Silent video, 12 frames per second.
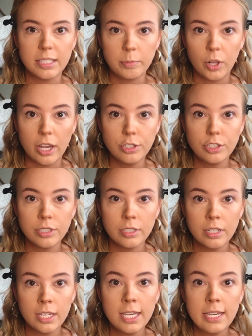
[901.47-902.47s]
blush
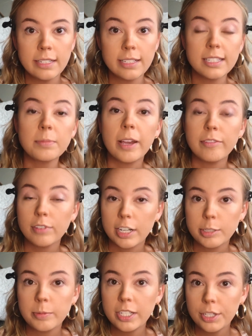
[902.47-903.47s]
since my
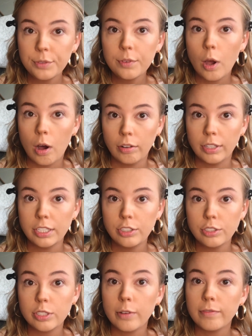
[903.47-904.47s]
freshman year of
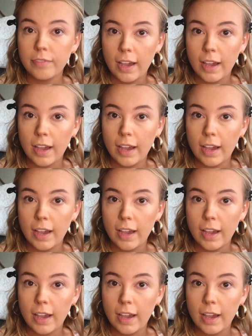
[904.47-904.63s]
college, so